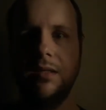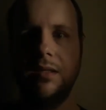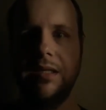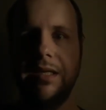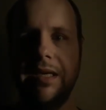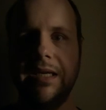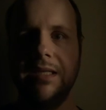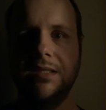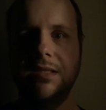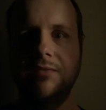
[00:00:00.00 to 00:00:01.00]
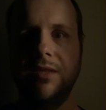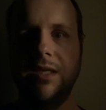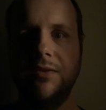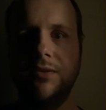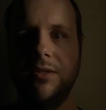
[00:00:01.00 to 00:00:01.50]
the goddess of
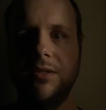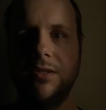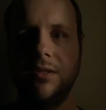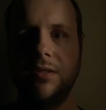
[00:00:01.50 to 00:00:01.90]
ghosts.